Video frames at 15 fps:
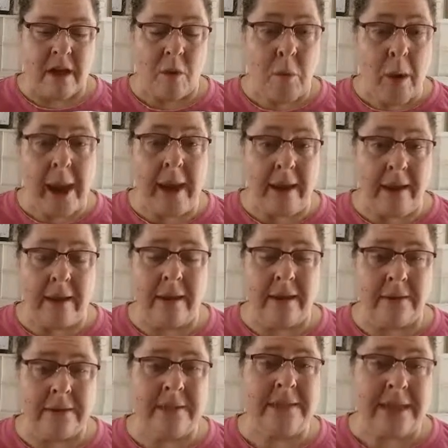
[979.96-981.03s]
awake.
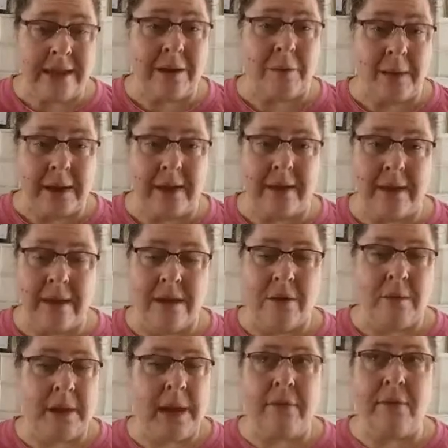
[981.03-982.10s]
To stay awake.
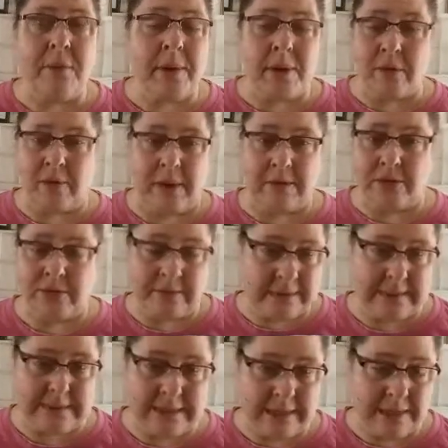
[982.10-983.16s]
When everyone around you
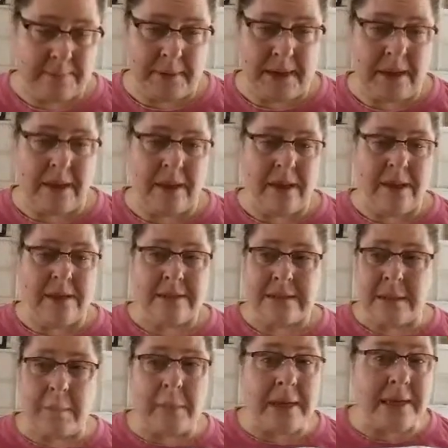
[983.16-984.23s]
is sleeping,
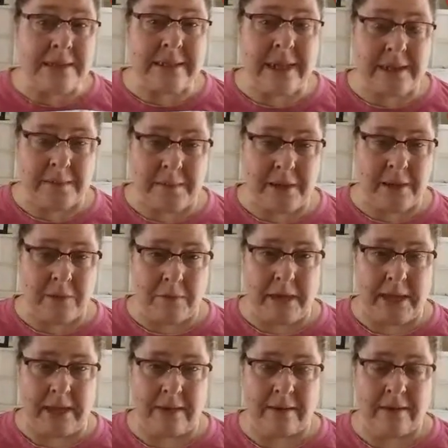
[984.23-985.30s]
somebody's going to be
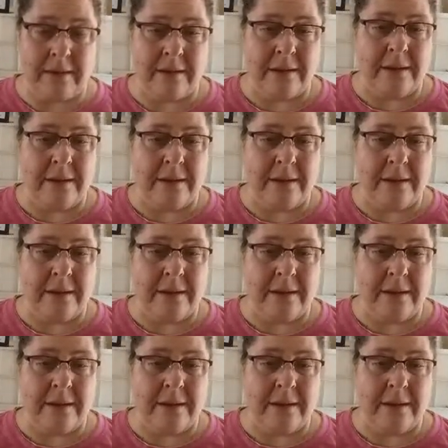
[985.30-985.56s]
awake.